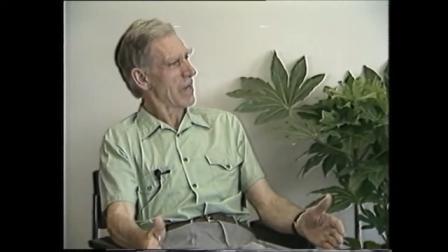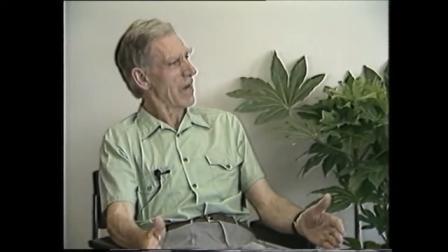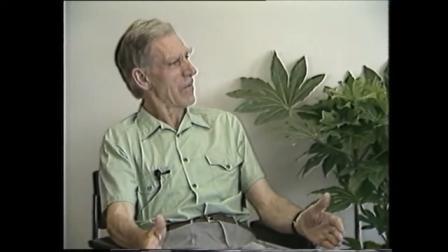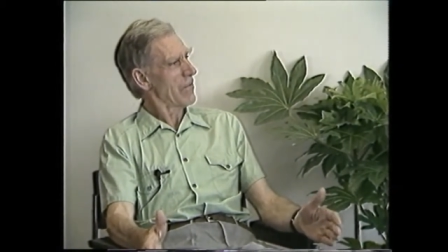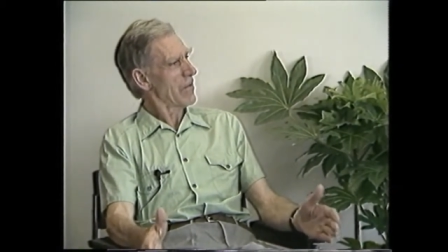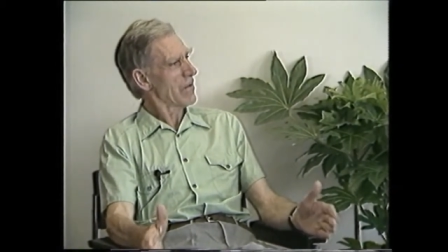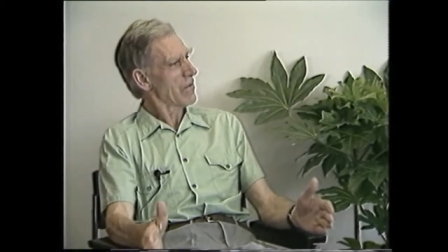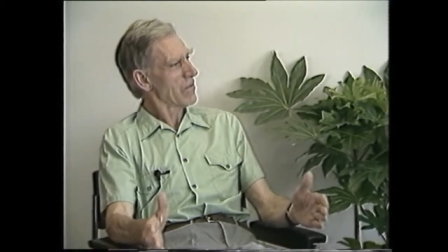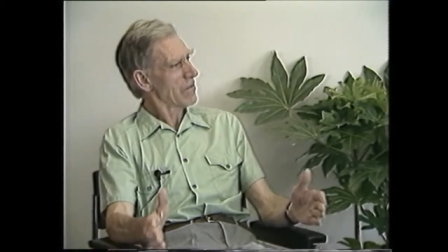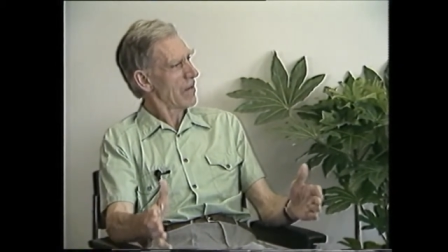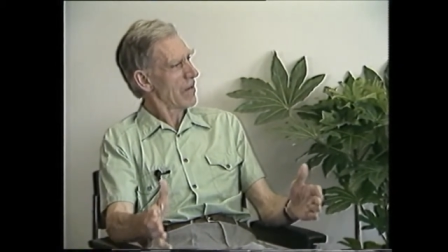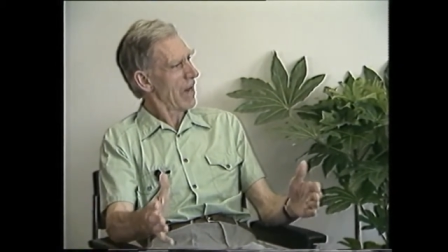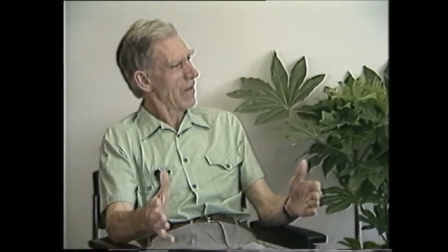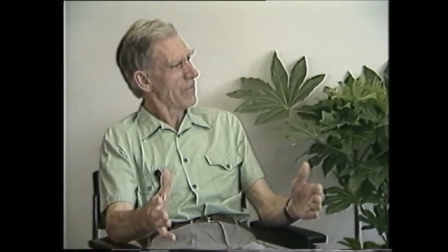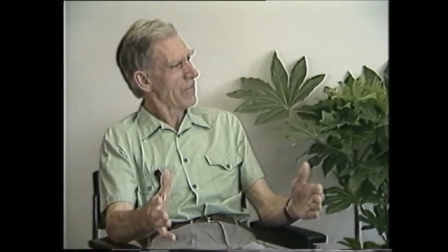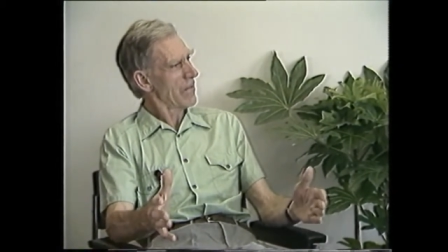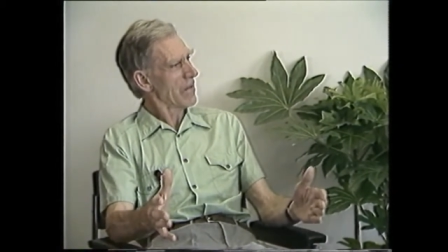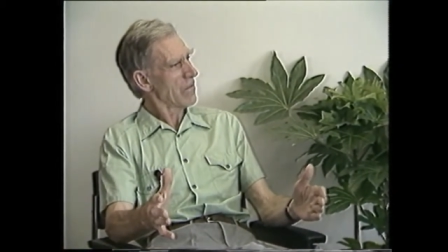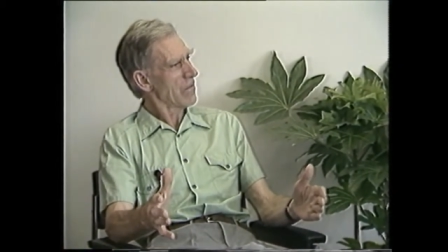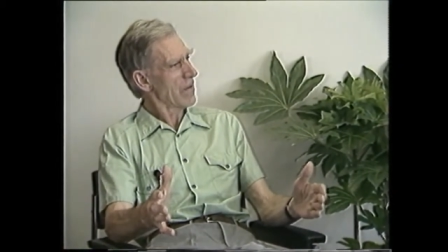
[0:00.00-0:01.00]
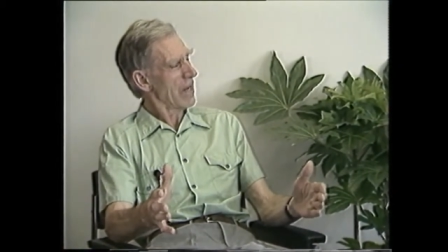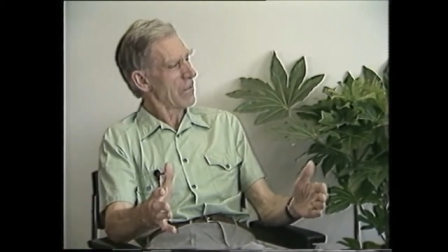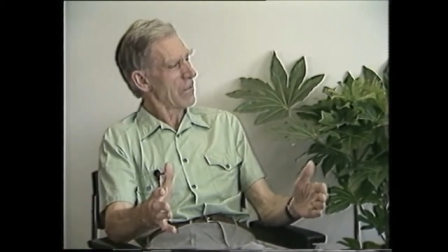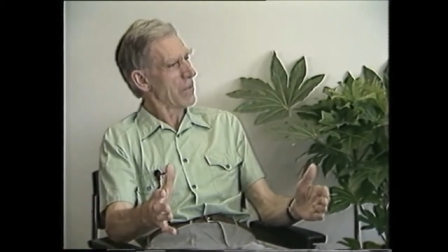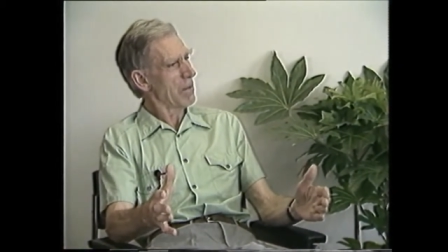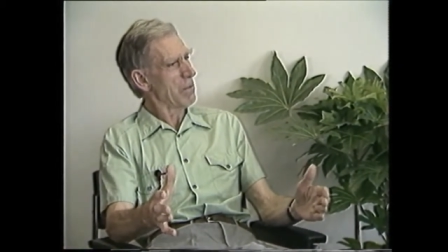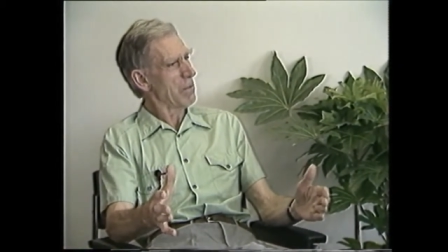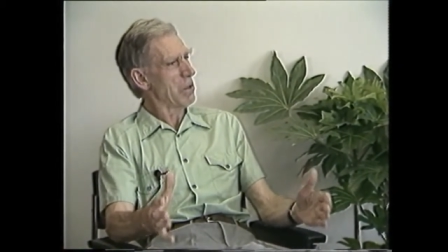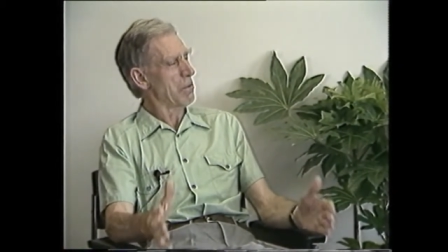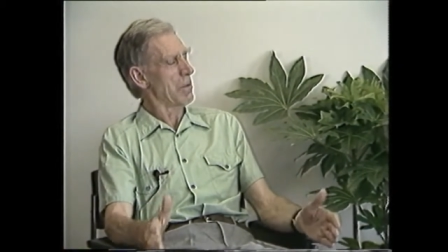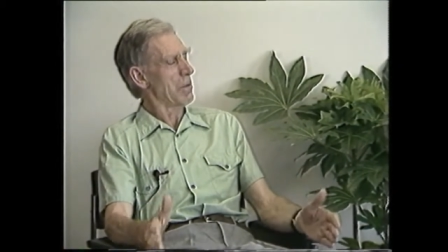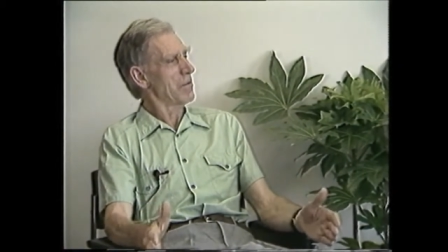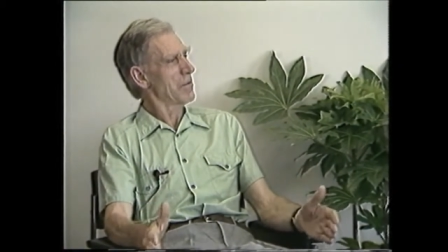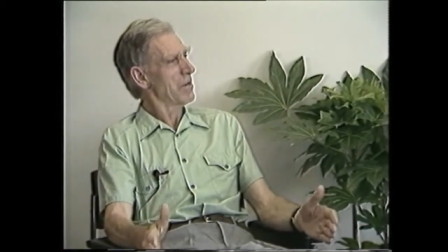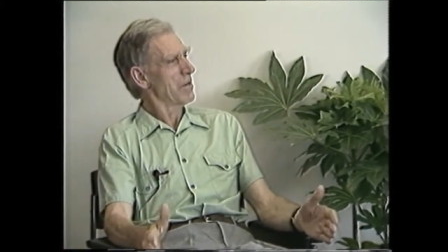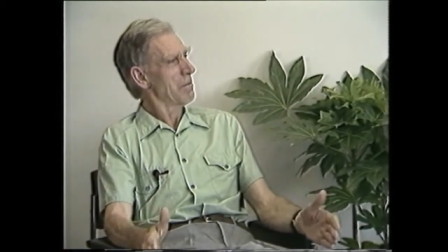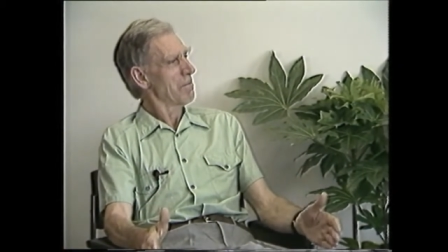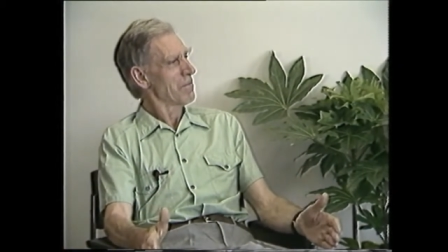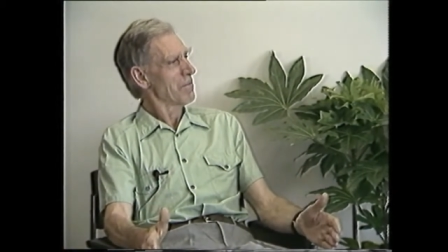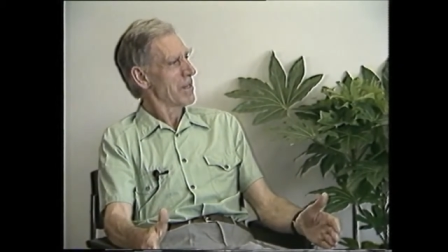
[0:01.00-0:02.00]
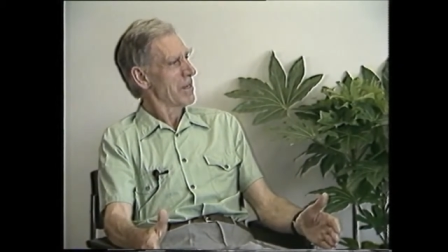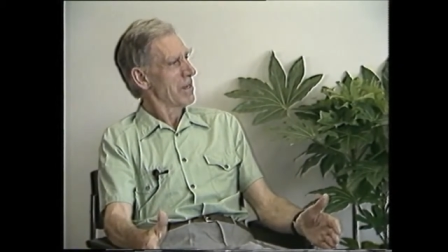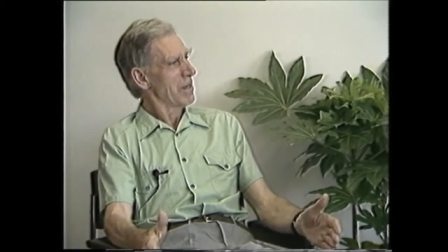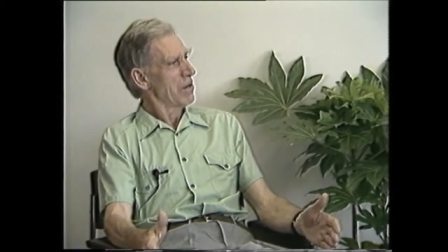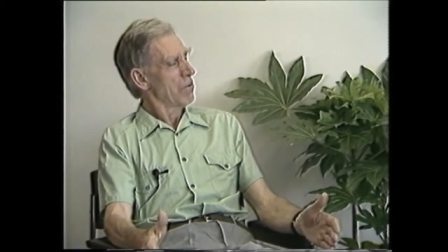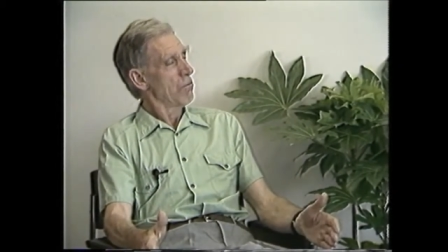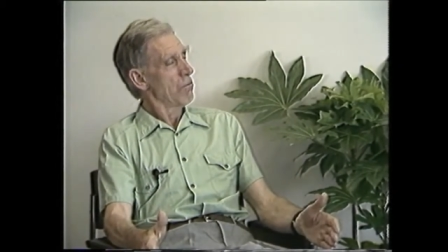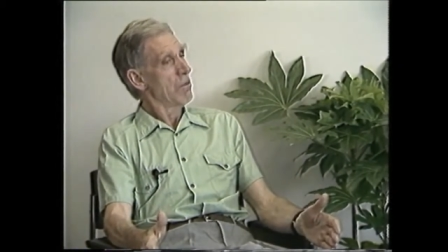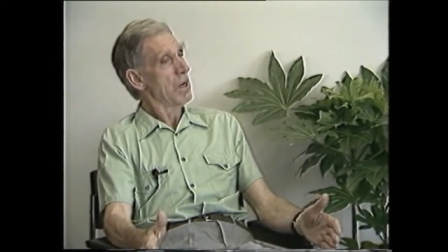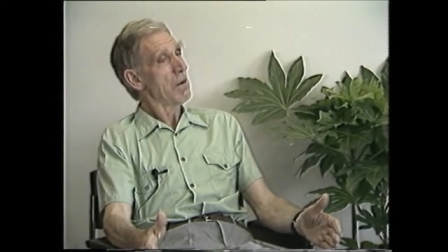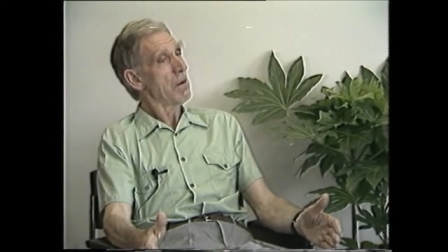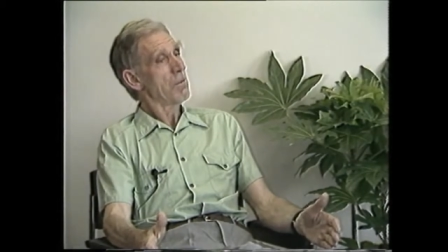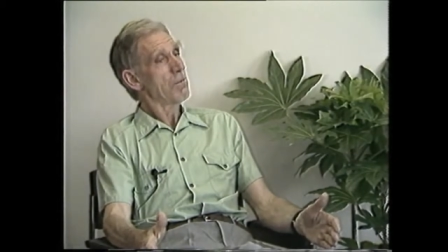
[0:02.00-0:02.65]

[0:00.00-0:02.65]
I think, I think at the moment, well,